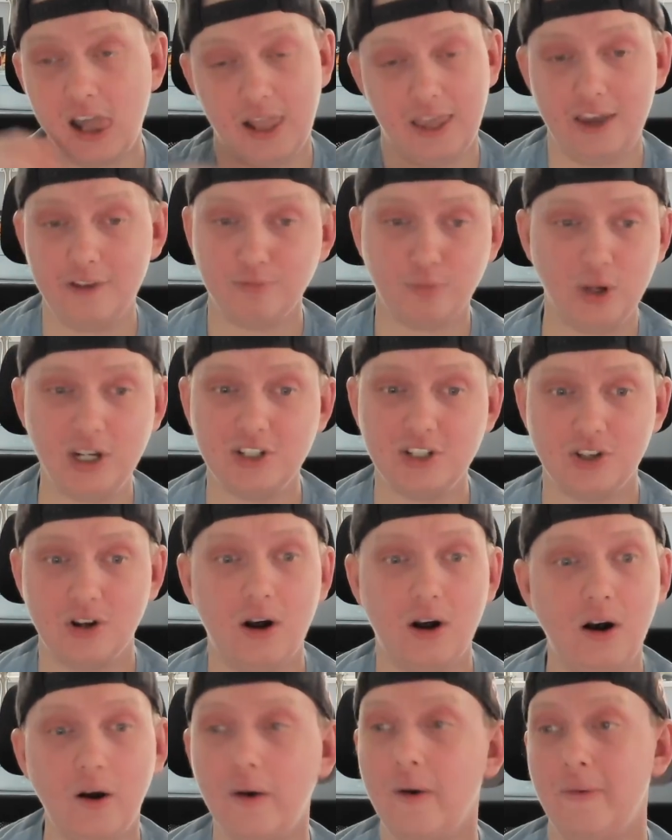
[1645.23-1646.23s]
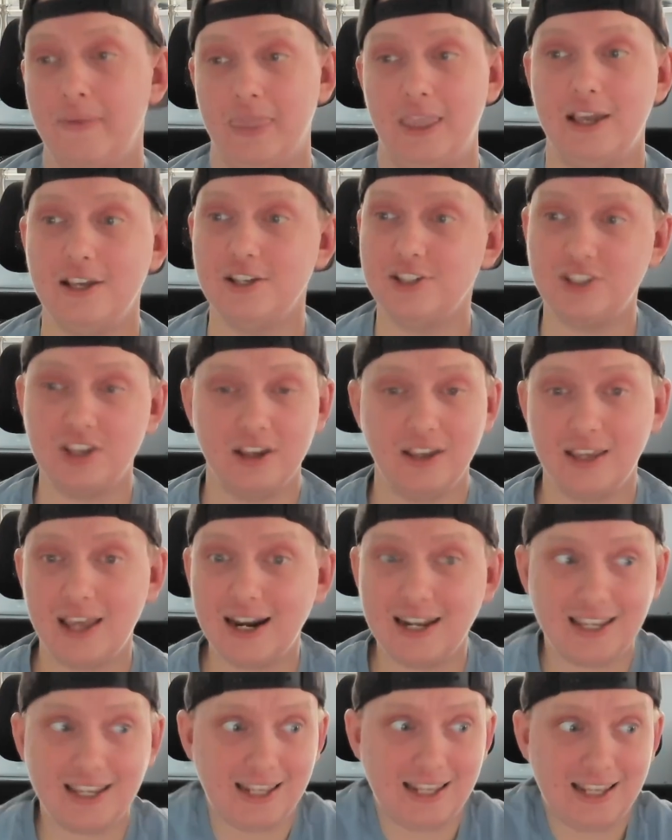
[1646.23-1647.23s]
if Breece Hall is
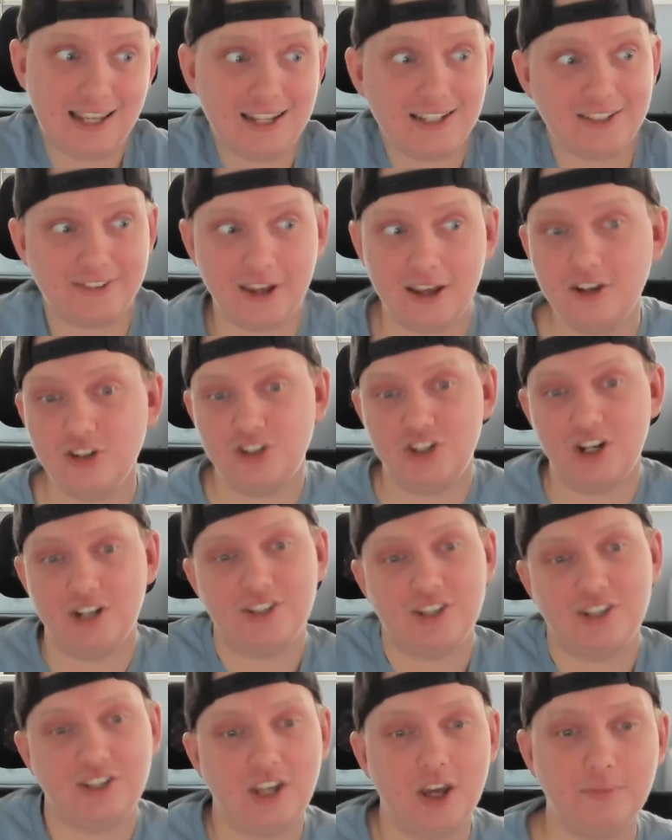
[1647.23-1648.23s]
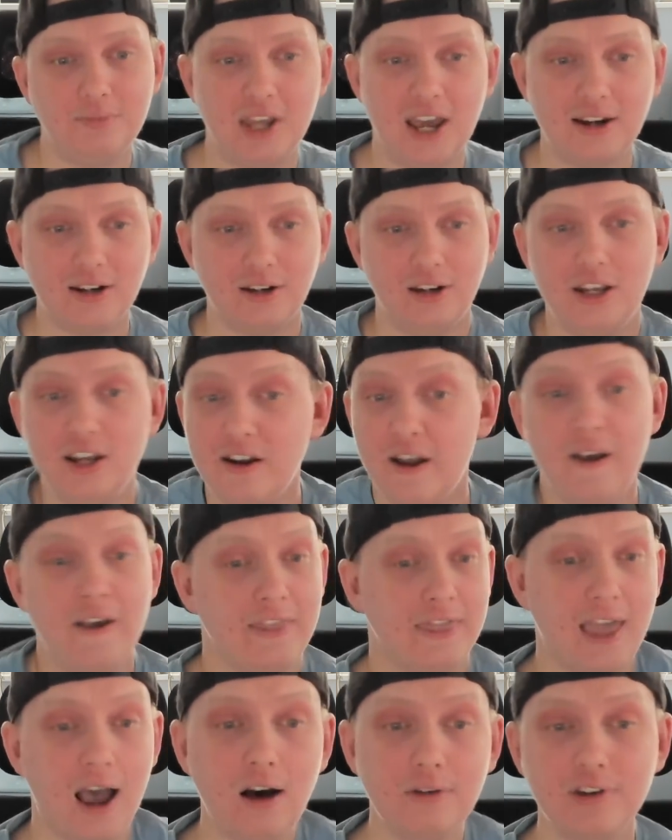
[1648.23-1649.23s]
getting eased in, just the tip technique,
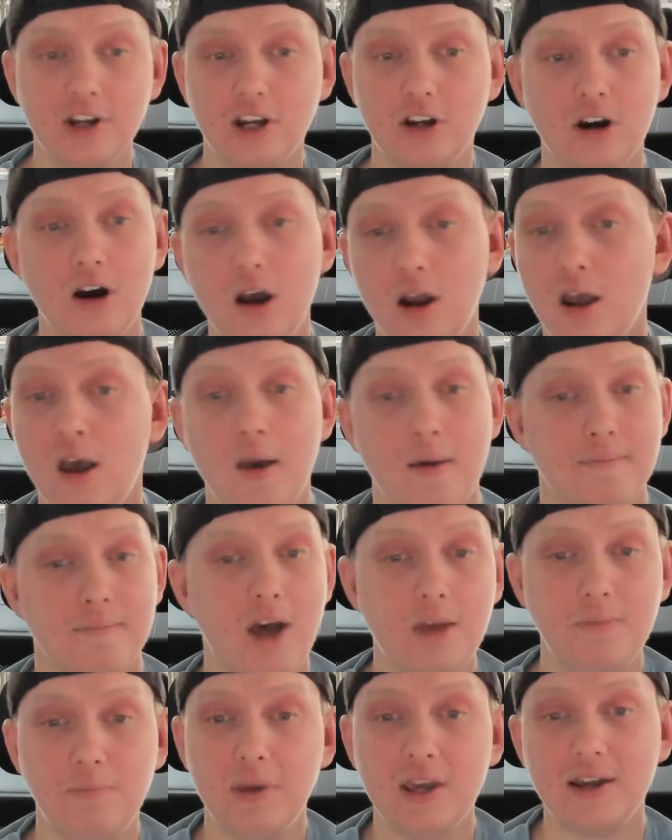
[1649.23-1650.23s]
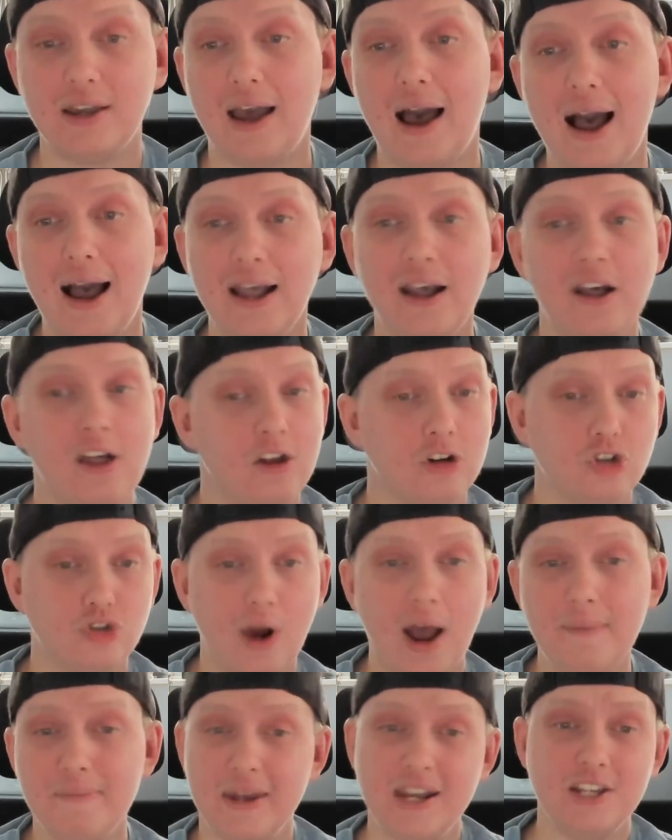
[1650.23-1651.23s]
Dalvin Cook might be a guy
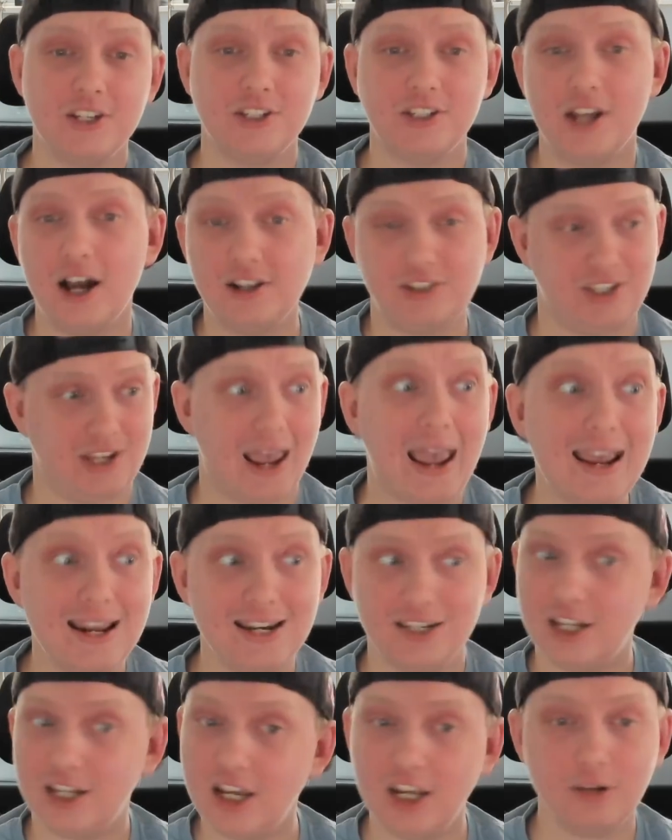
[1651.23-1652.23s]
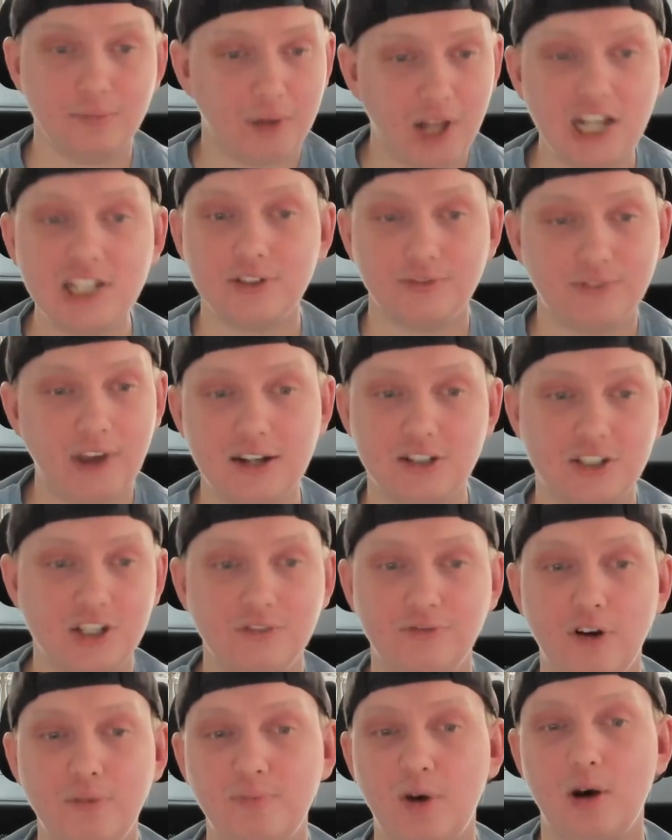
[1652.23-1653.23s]
dropping his nuts 18-plus fantasy
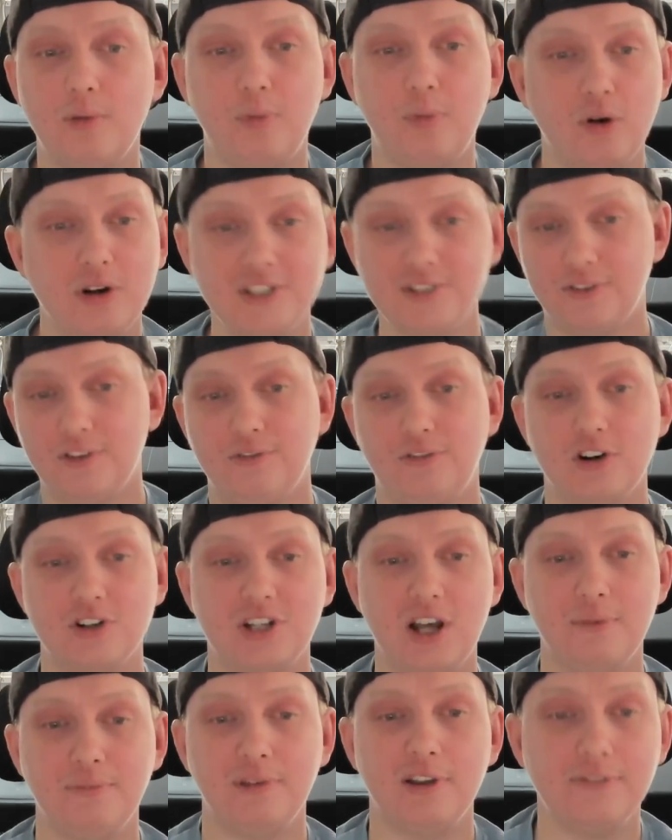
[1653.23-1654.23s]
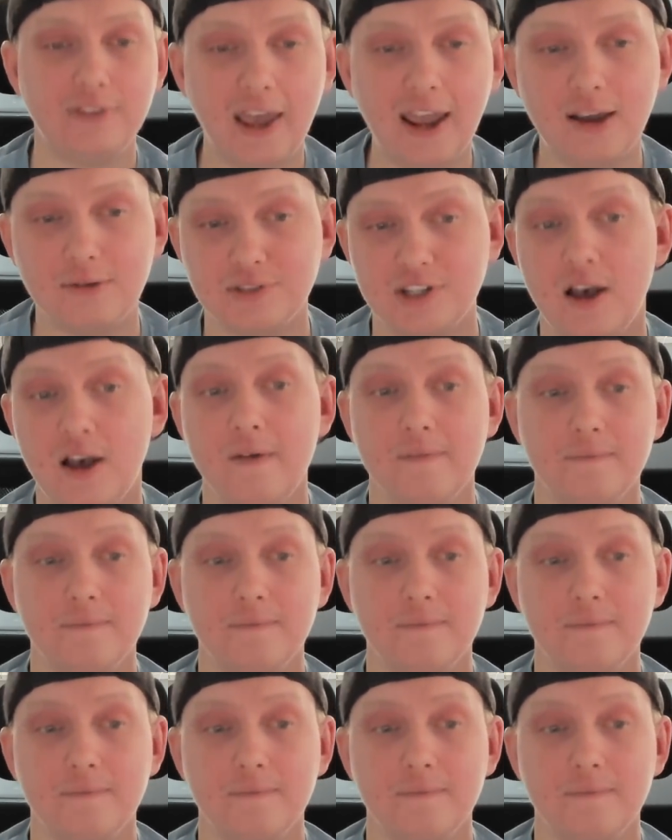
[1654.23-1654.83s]
football points for the first couple of games.